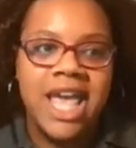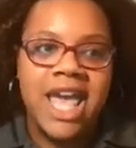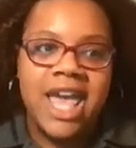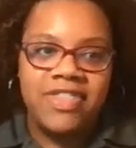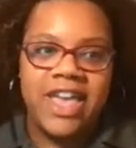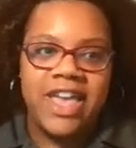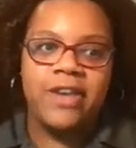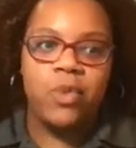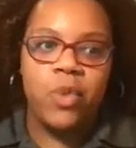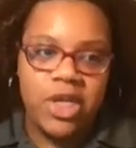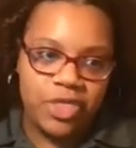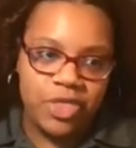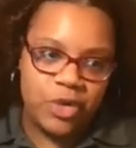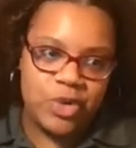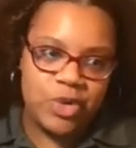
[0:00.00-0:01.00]
they went
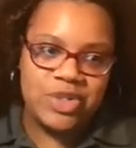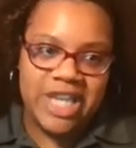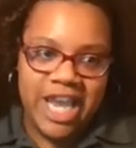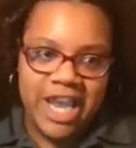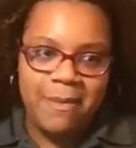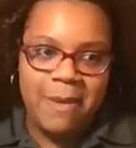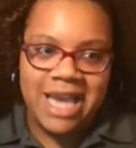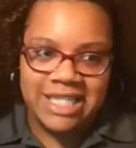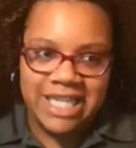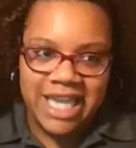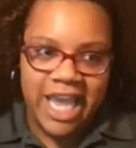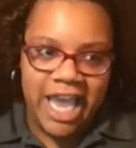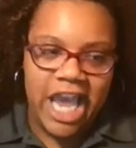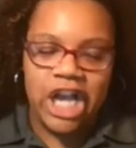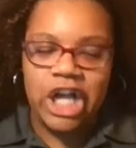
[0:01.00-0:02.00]
through day by day,
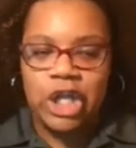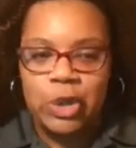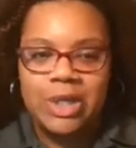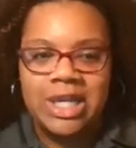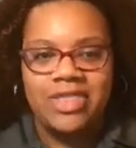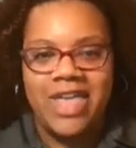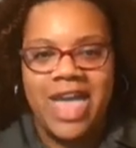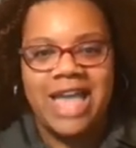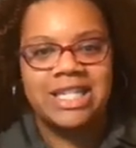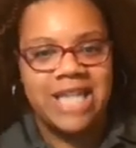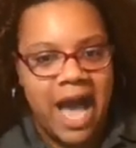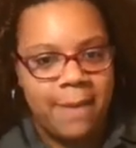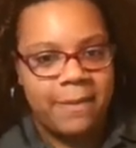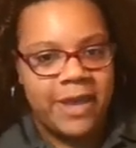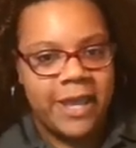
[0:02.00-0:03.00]
including that
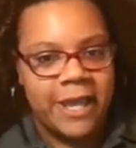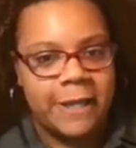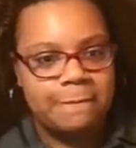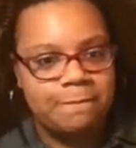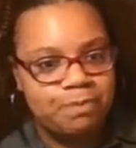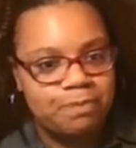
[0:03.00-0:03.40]
topic.